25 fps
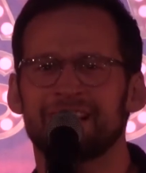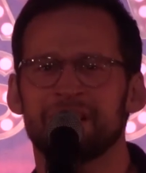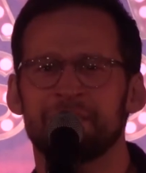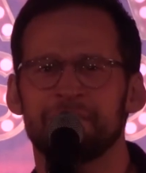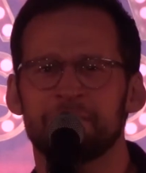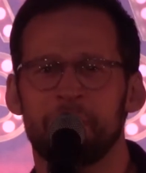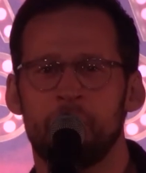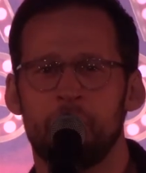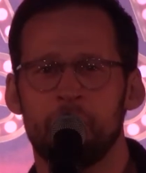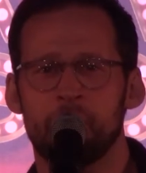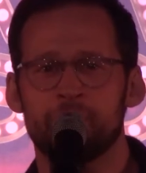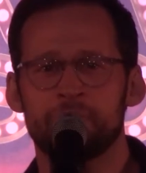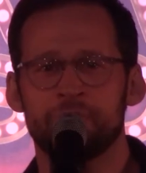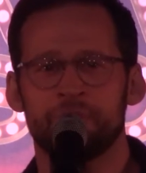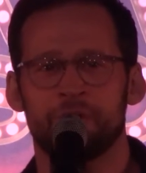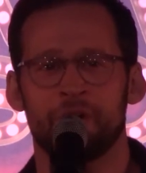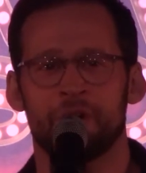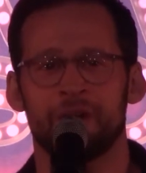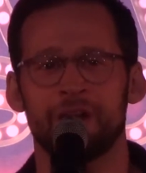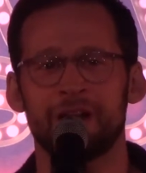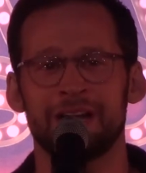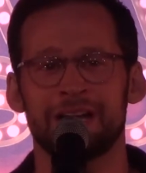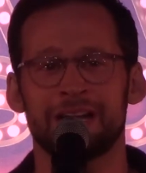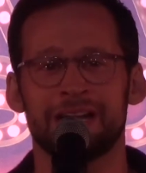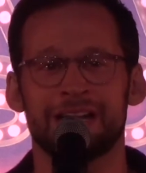Come
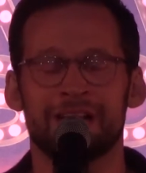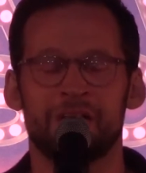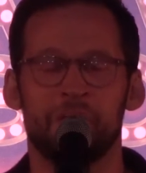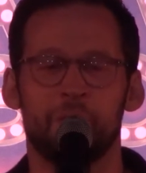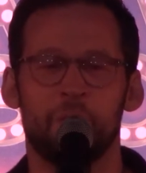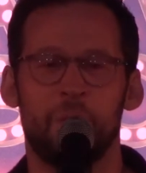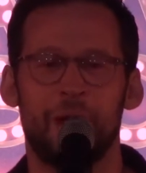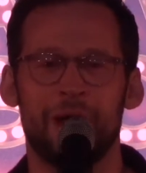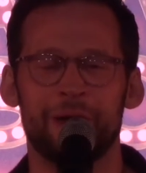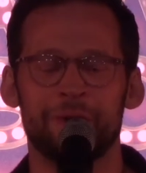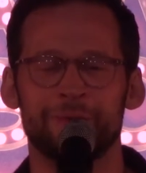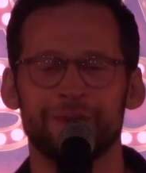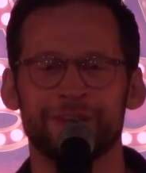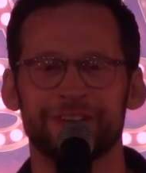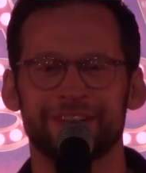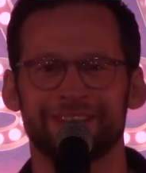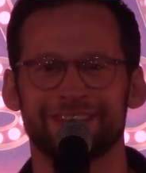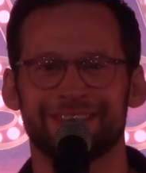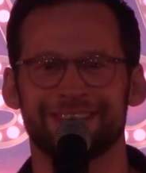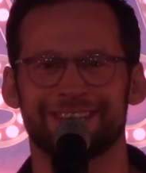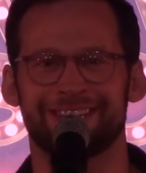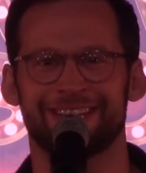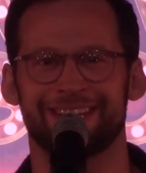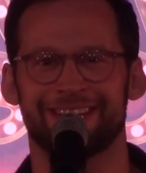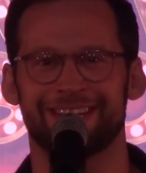over. Why don't we
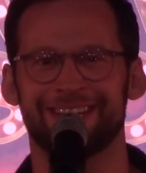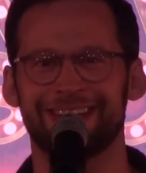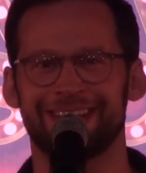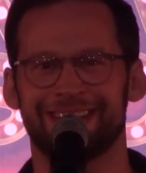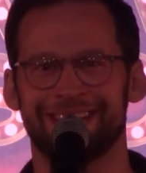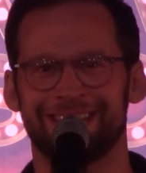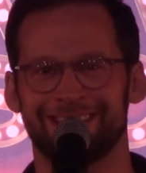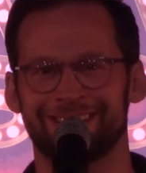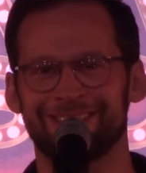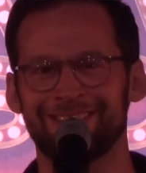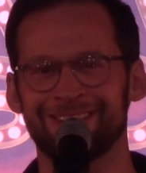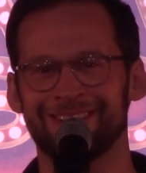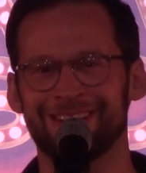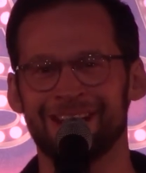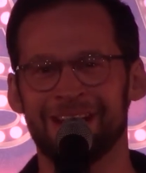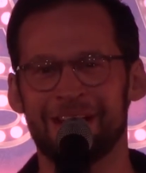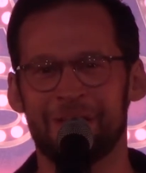just sit here?